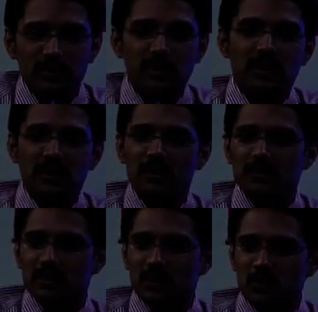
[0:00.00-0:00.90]
they have
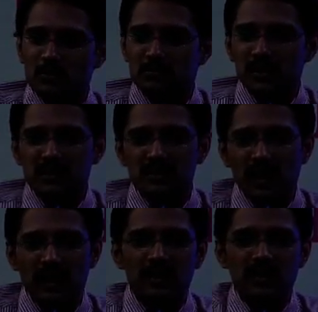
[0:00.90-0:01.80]
got their own big
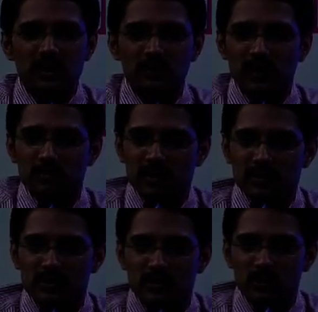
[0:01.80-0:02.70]
R&D
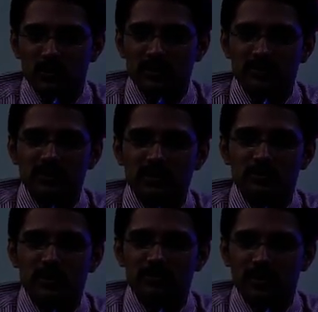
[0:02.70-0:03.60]
departments, crores of
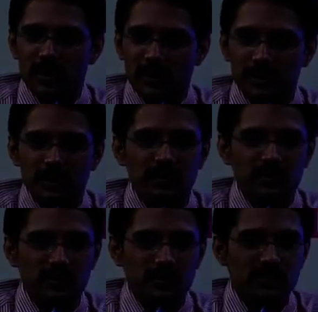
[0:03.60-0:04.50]
investment for R&D,
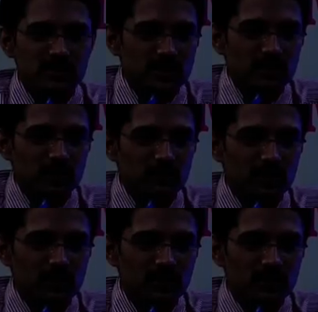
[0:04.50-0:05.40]
research and
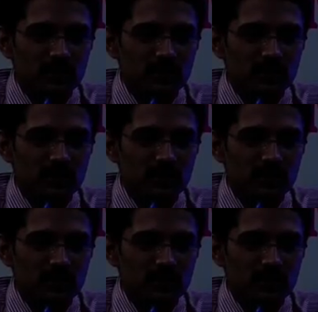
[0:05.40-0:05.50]
development.